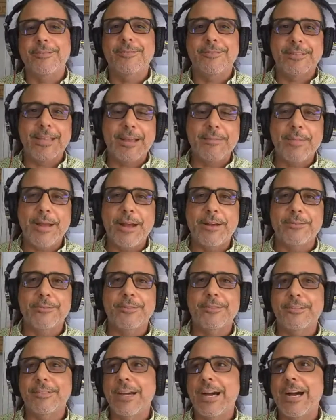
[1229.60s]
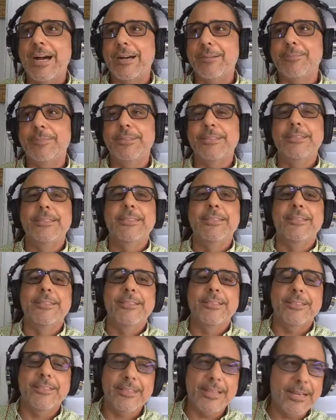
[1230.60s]
time out, stop.
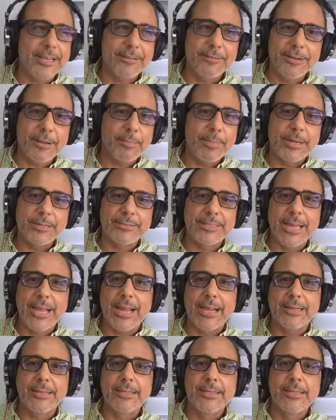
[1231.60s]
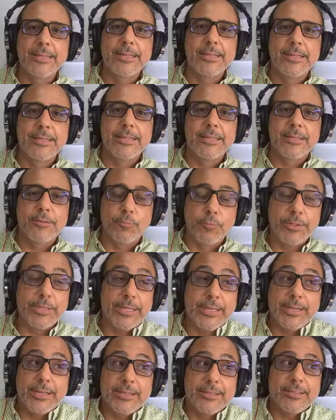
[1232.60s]
It's not even about that. We
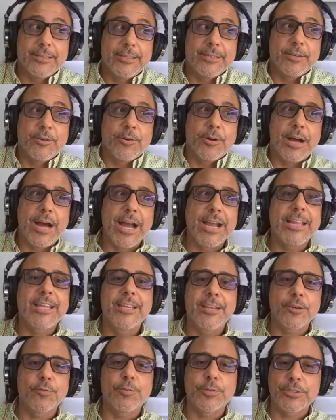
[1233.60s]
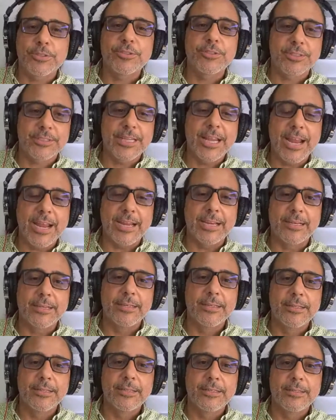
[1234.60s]
can, I hear what you're saying,
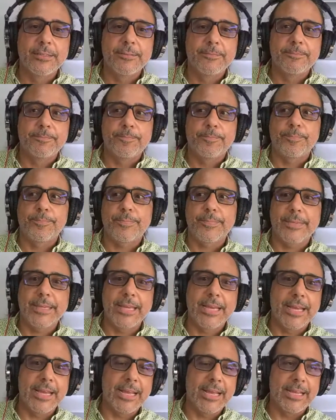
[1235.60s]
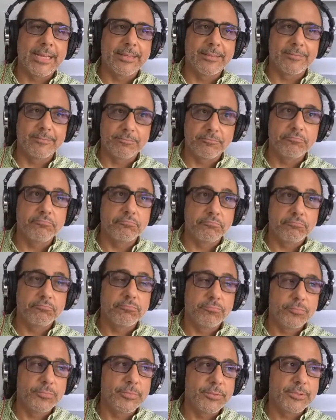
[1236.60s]
and
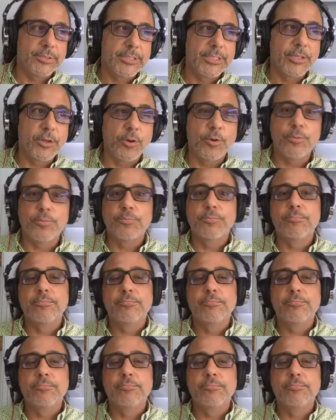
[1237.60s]
you know,